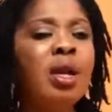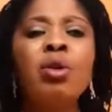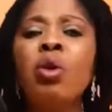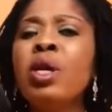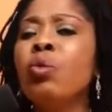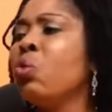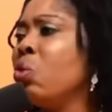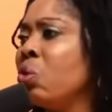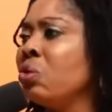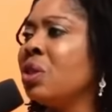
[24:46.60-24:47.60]

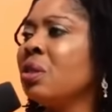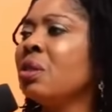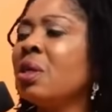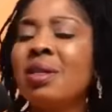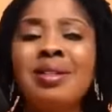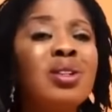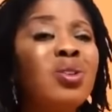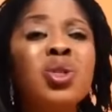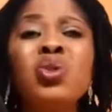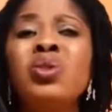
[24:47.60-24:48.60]
Nollywood? It's
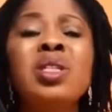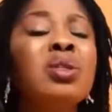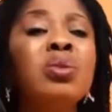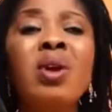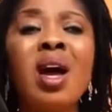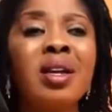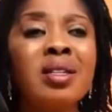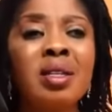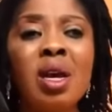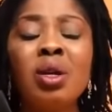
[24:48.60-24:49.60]
just using you
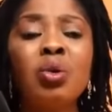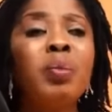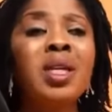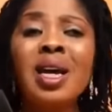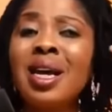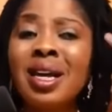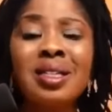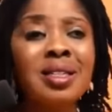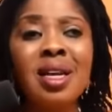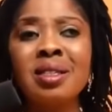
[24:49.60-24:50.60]
guys. You better get
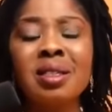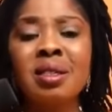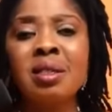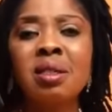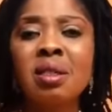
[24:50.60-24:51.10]
sense.